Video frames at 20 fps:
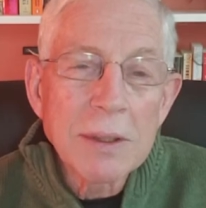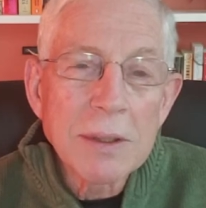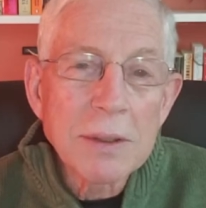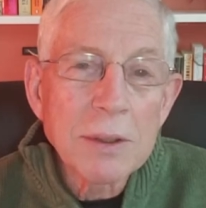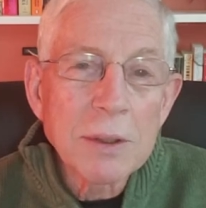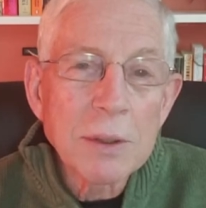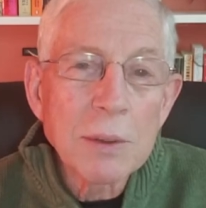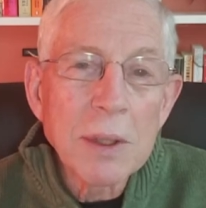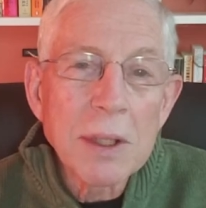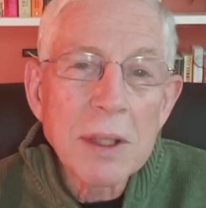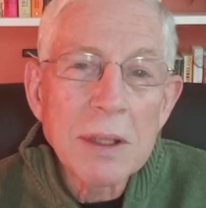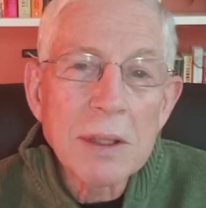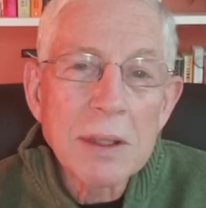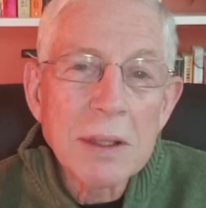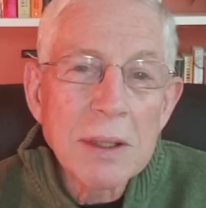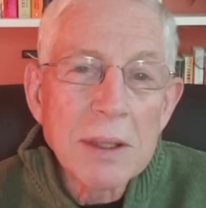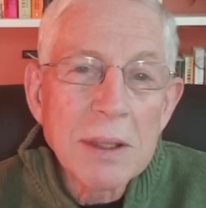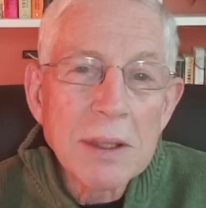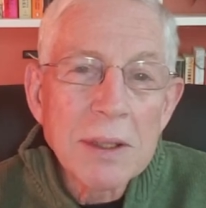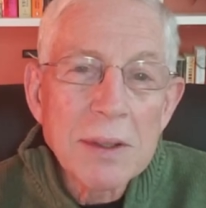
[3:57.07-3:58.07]
the great
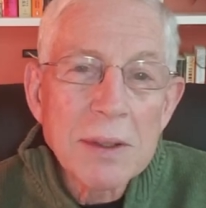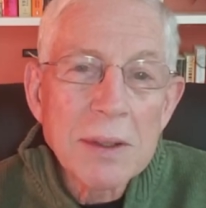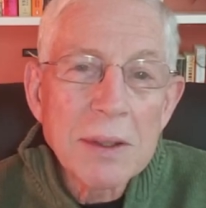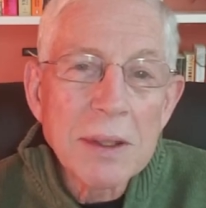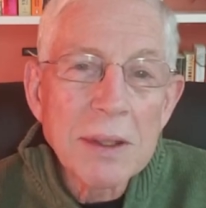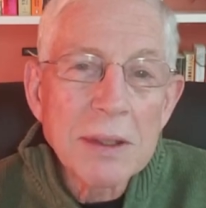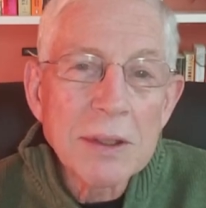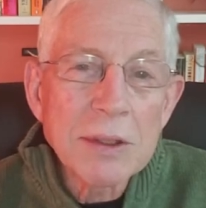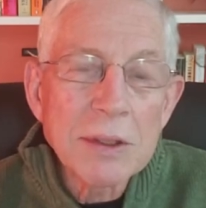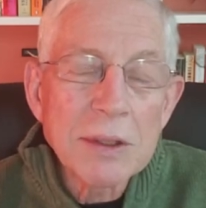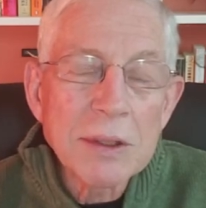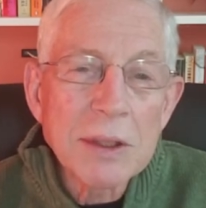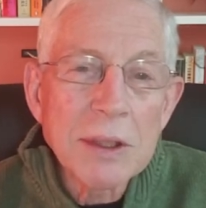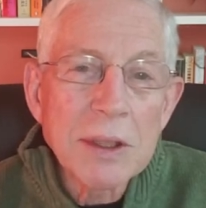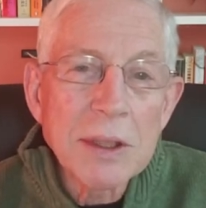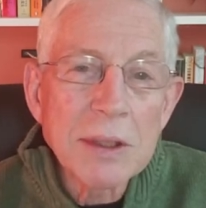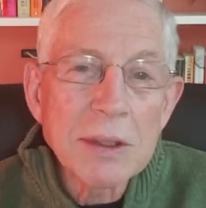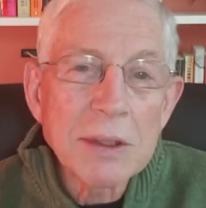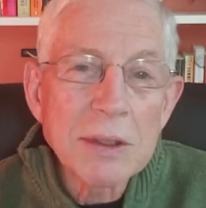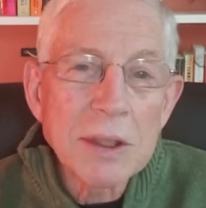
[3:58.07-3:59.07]
things that
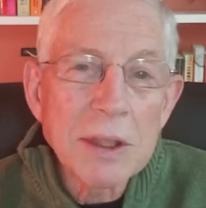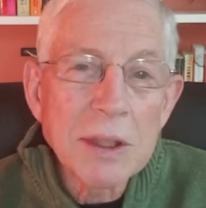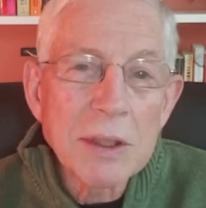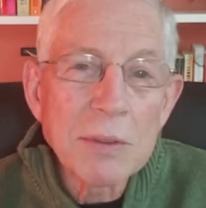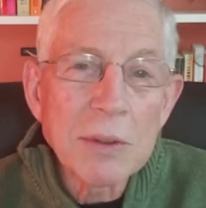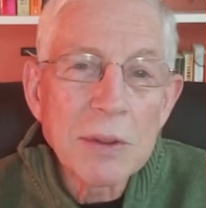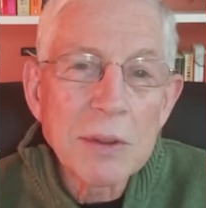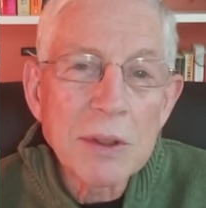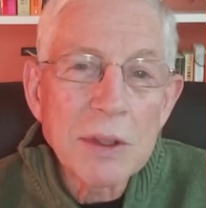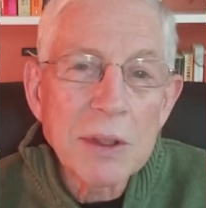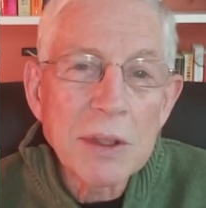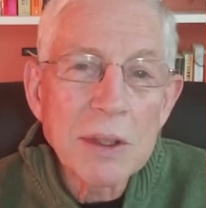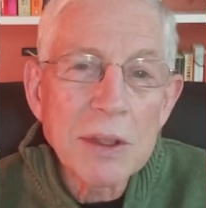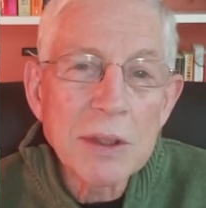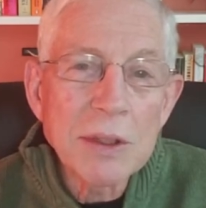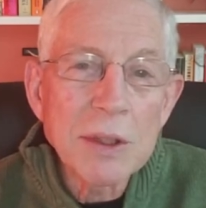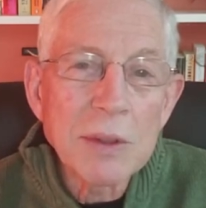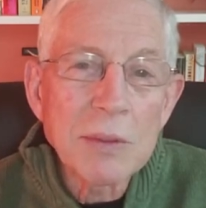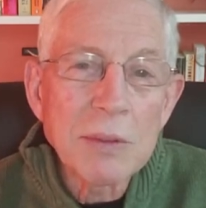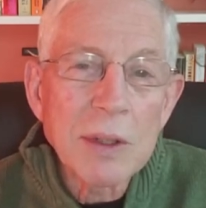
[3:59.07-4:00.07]
He has given to
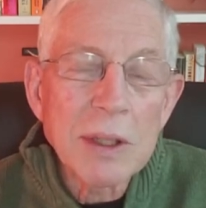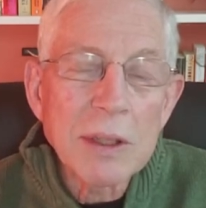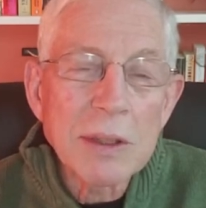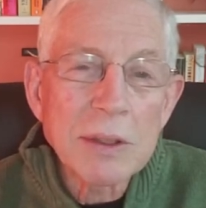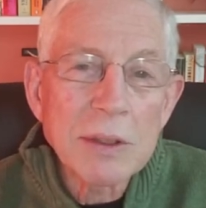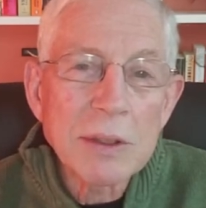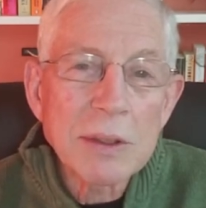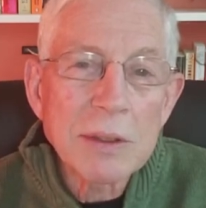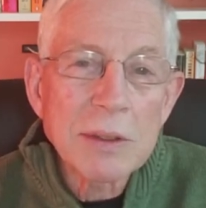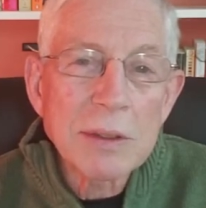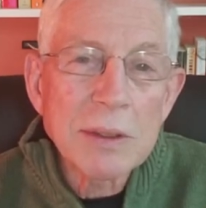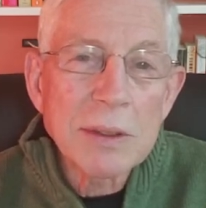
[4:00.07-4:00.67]
each of us,